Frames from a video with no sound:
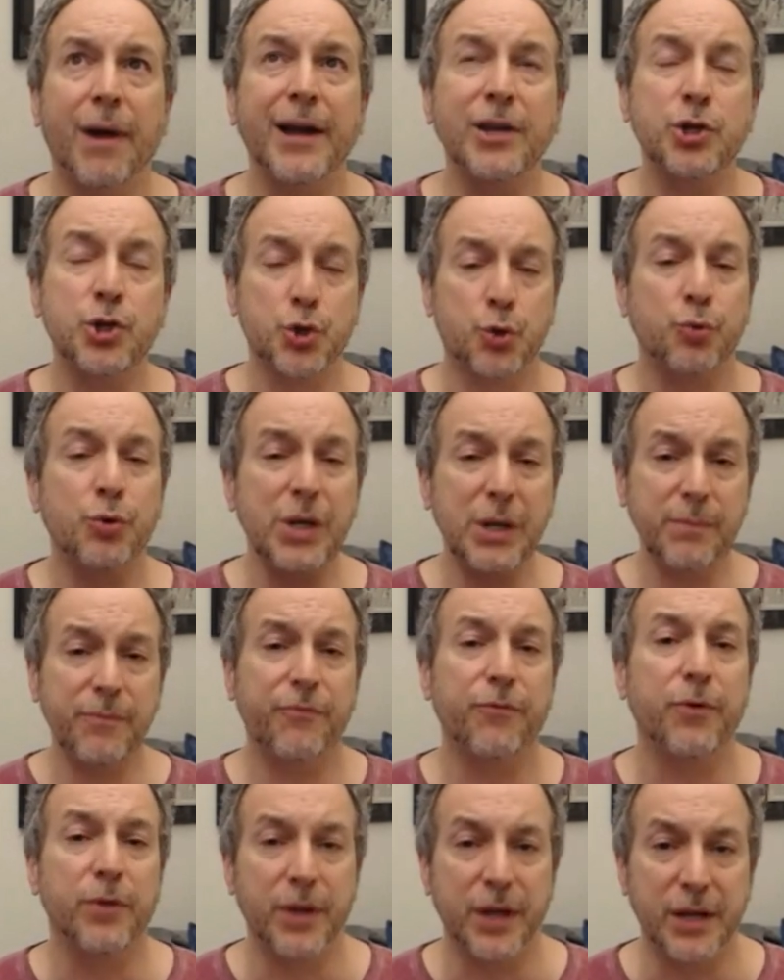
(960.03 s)
my dream
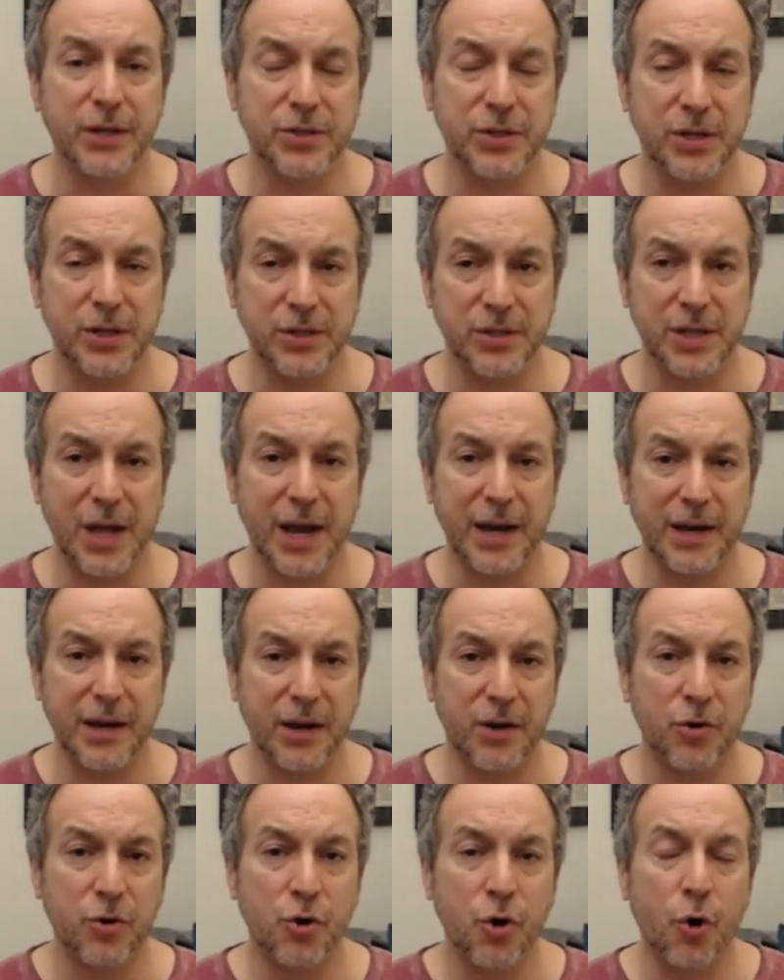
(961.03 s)
for this is that
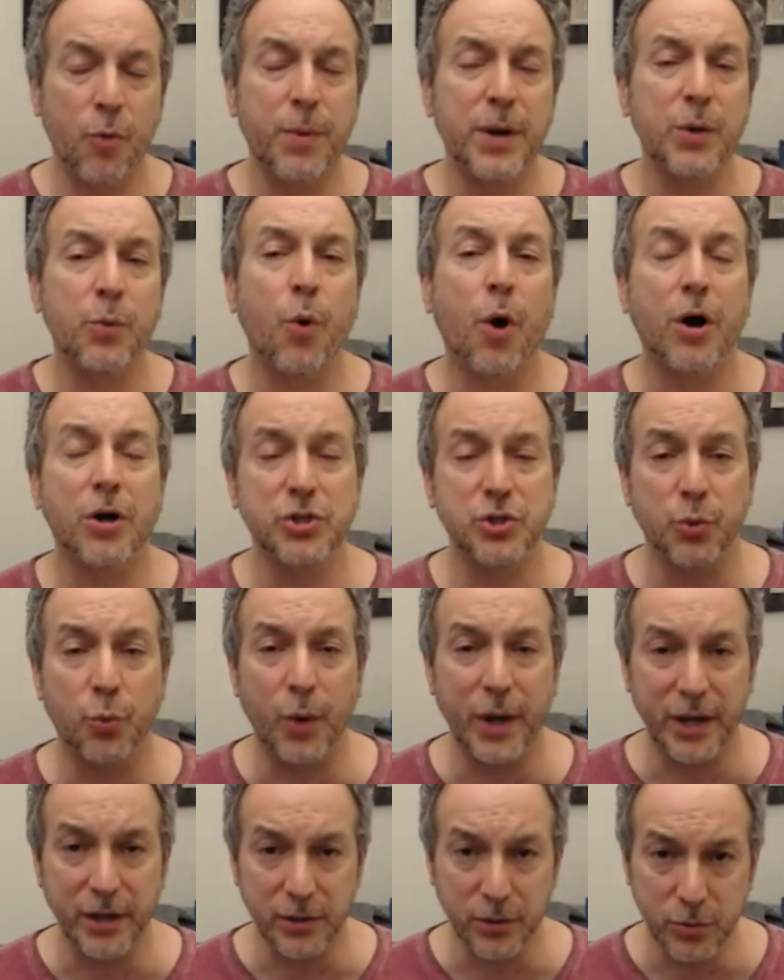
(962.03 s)
nobody walks
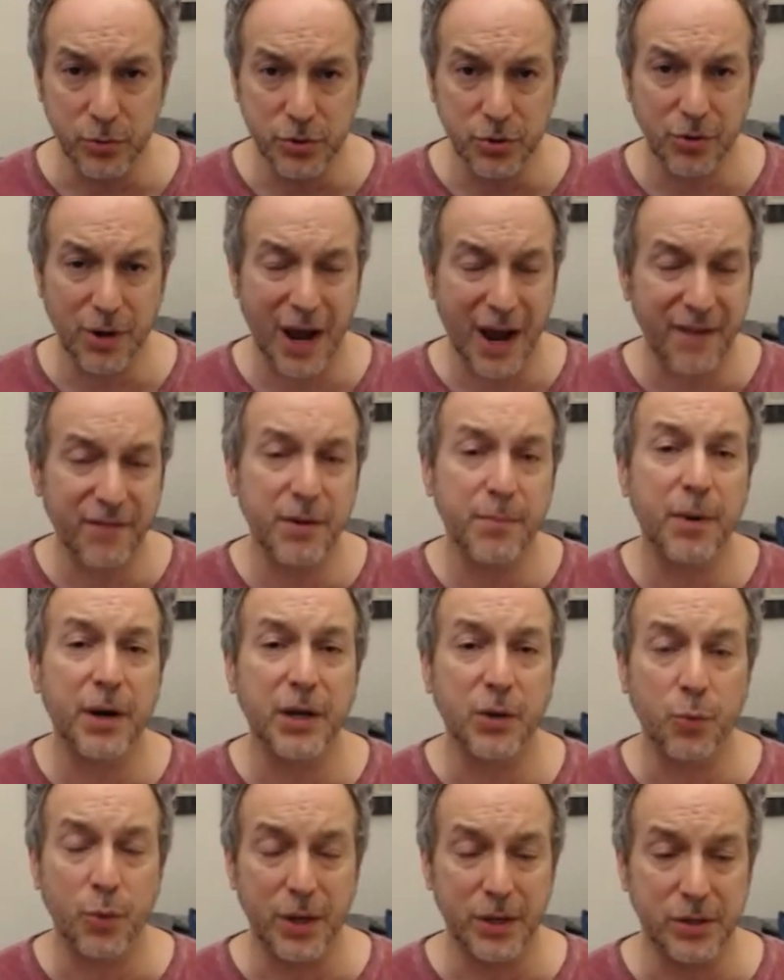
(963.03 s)
away a loser.
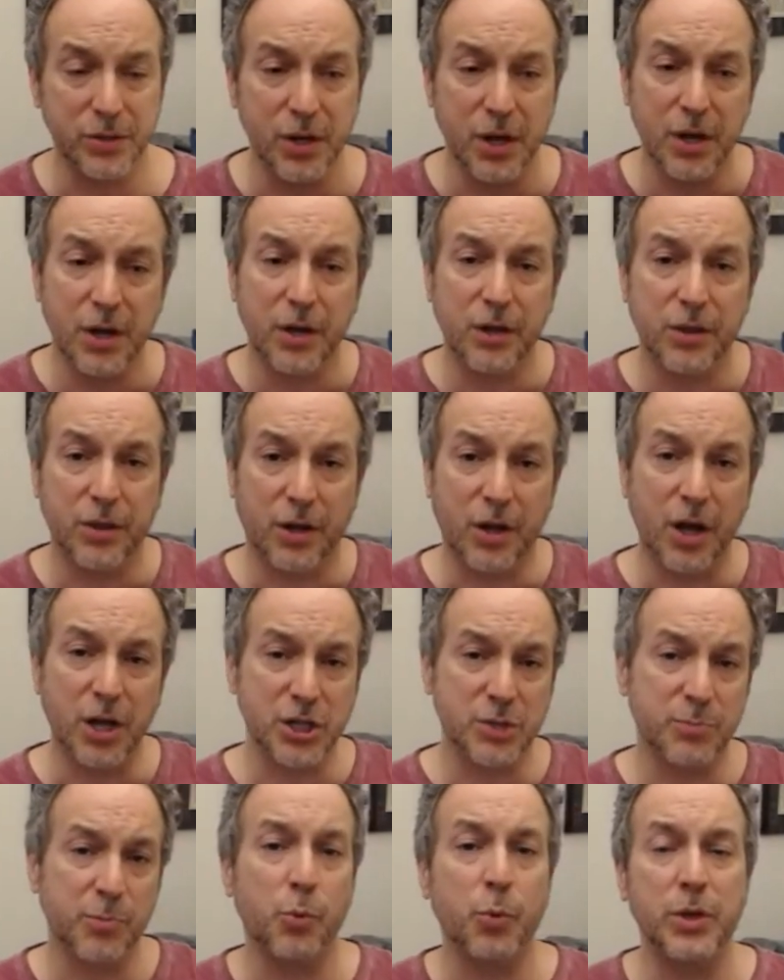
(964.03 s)
Everybody wins. The
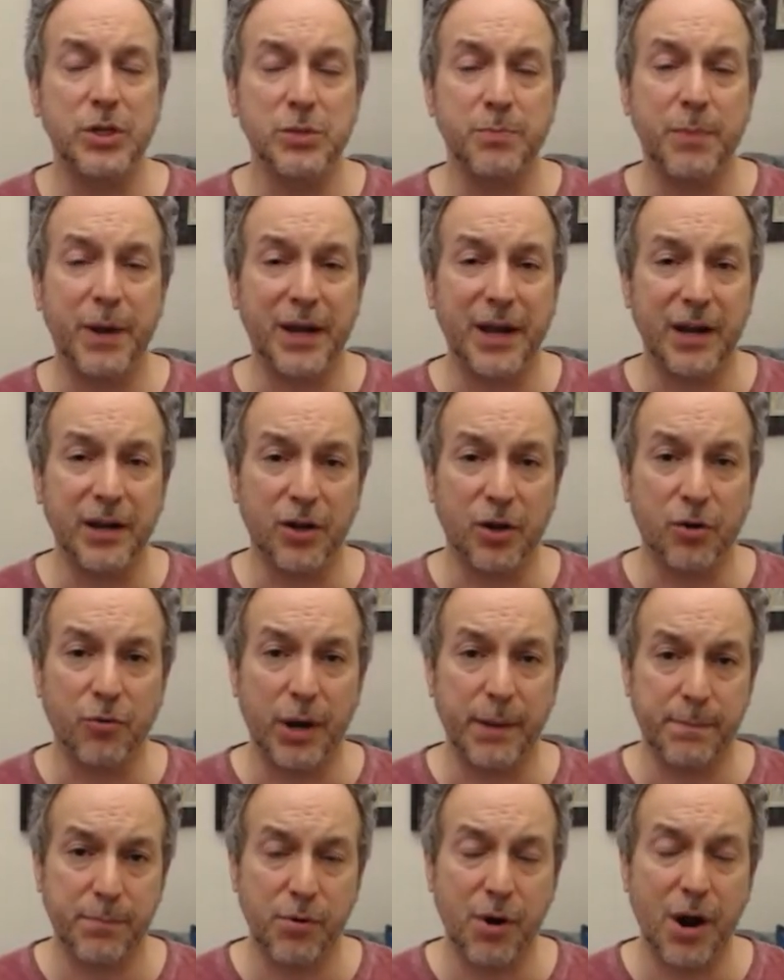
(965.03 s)
customer wins by getting a
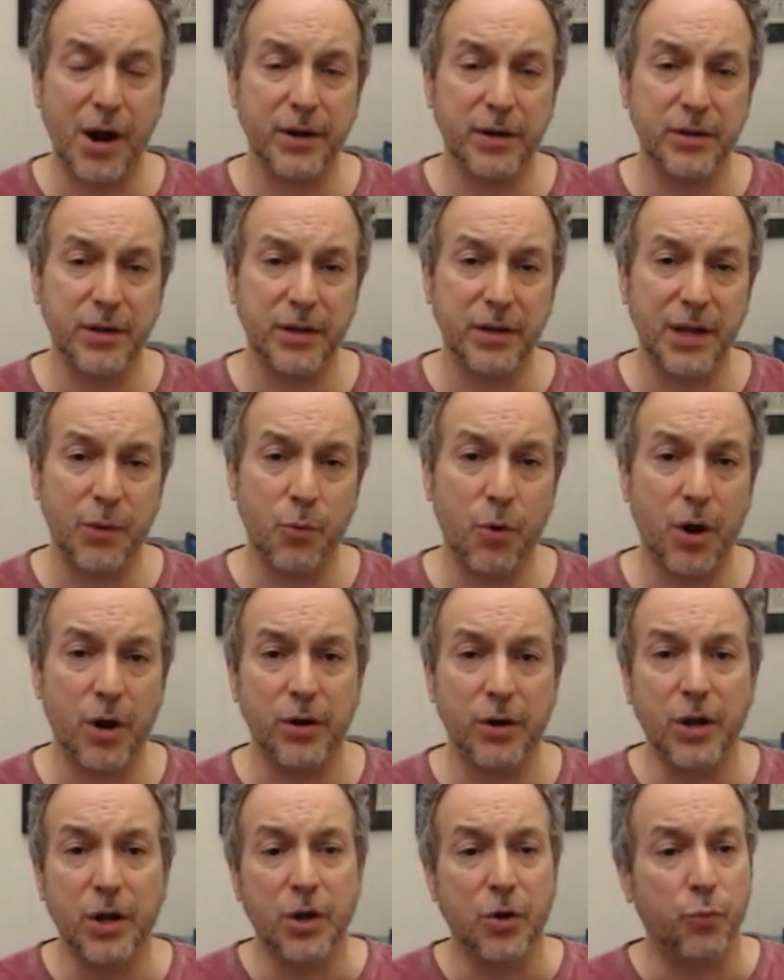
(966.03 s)
great product that they
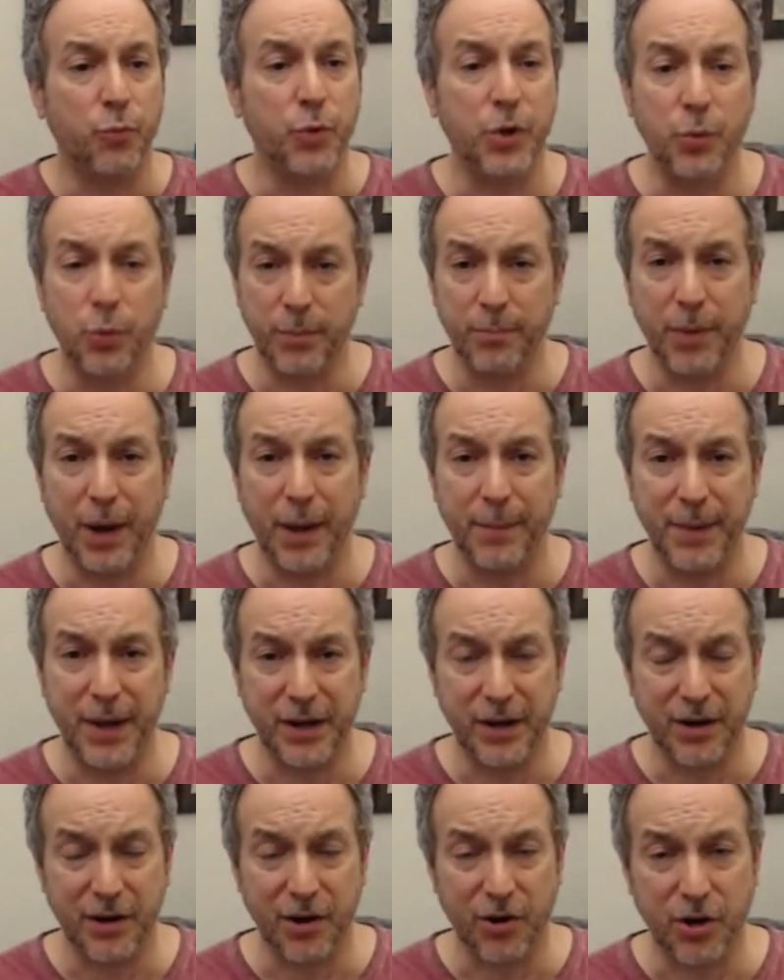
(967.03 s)
want. We win by
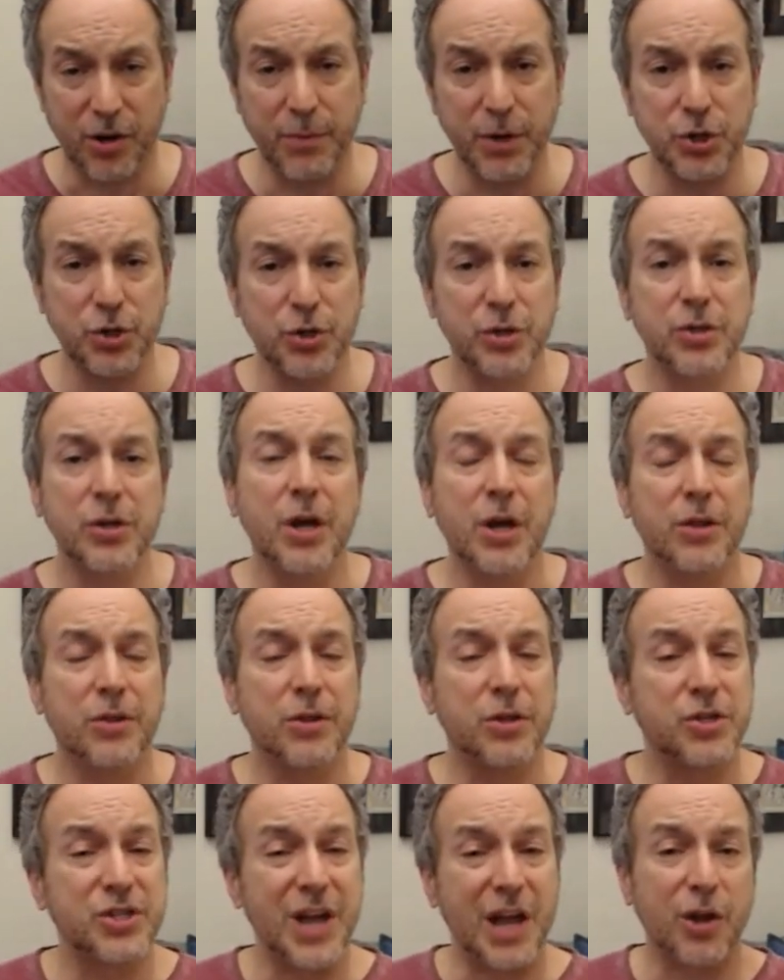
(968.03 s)
making our commission.
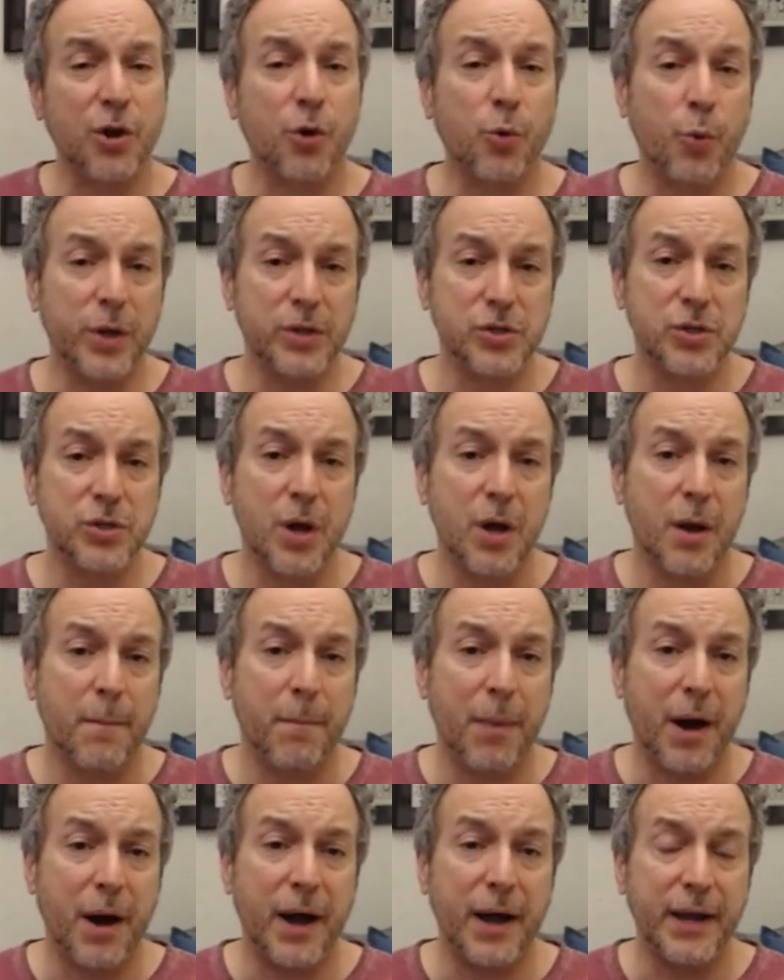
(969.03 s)
The seller wins
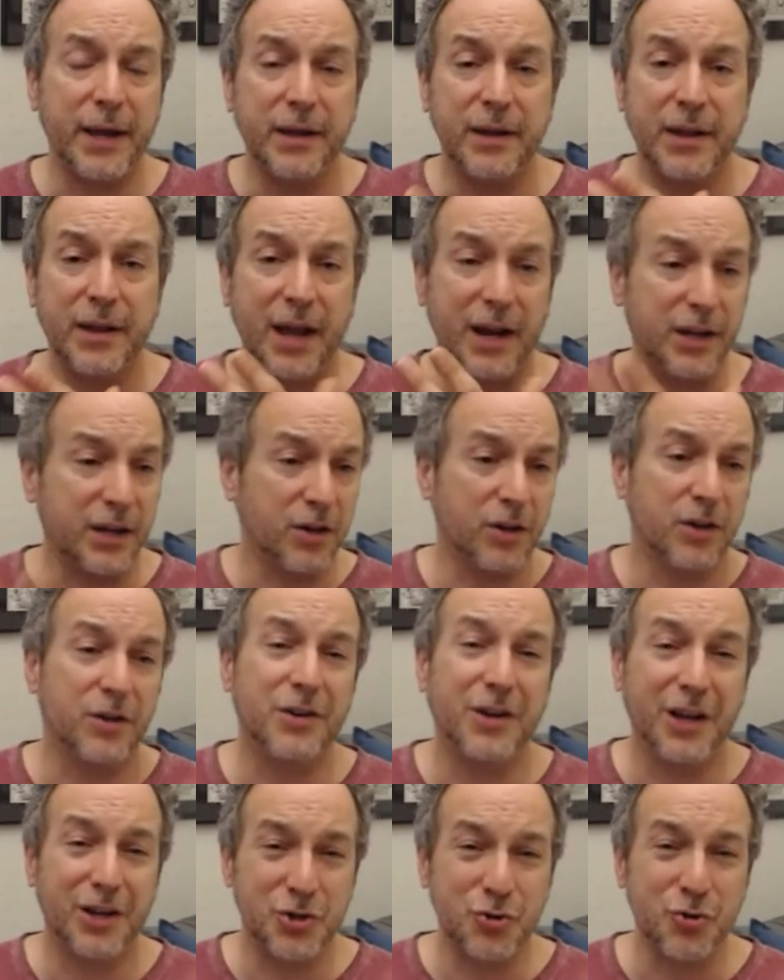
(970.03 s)
by getting
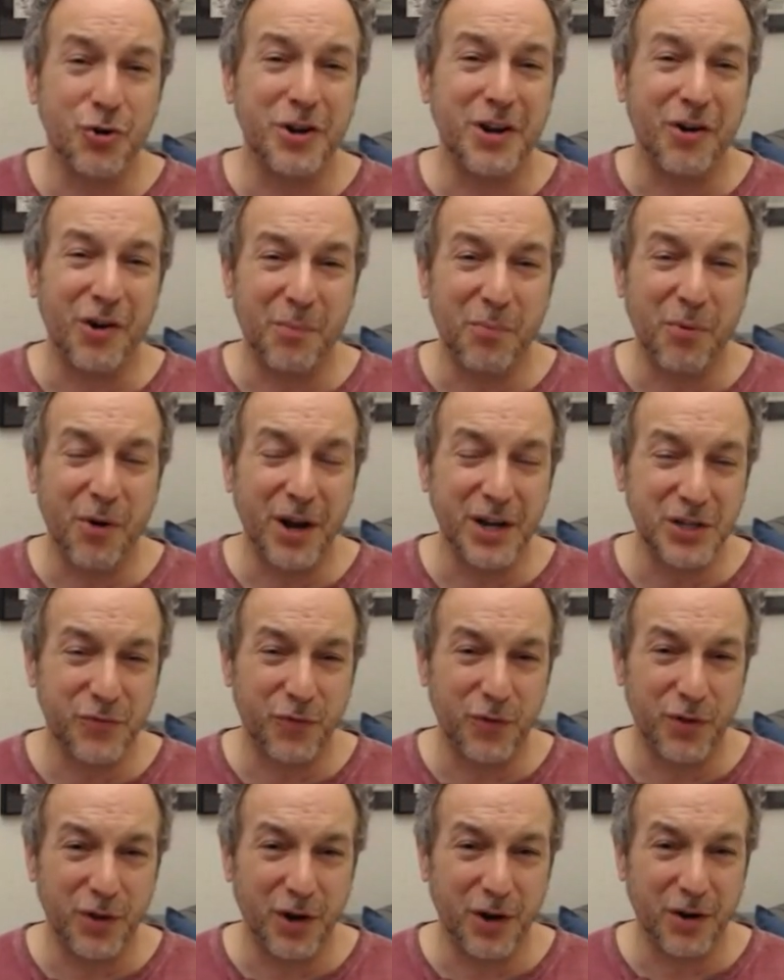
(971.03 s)
an extraordinary price
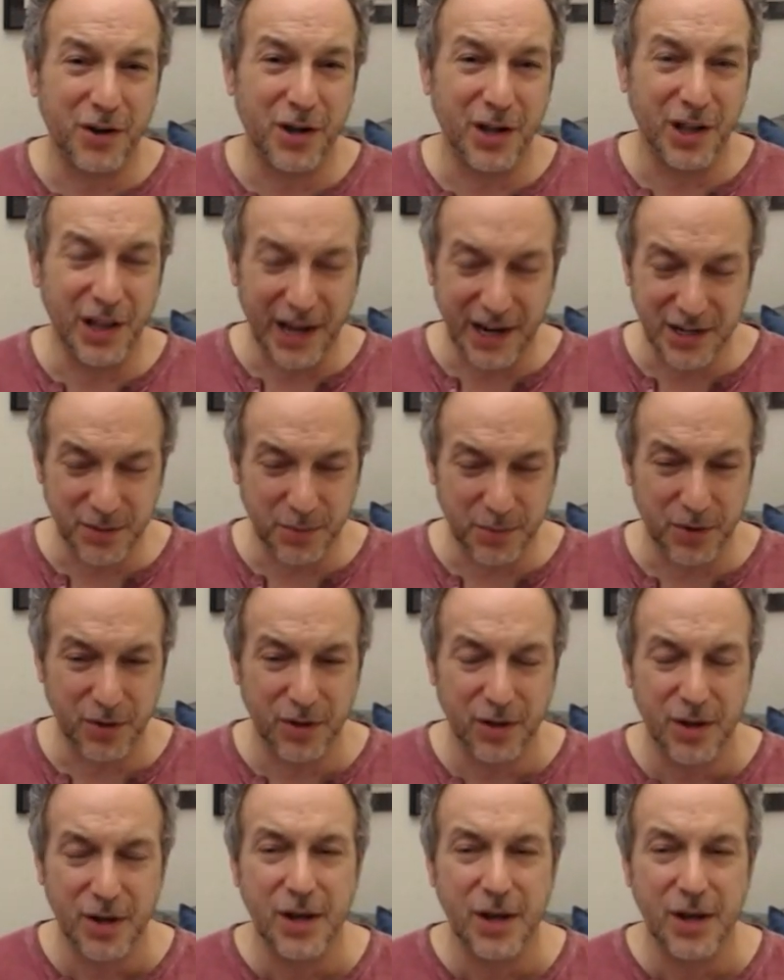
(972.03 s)
for their collectible.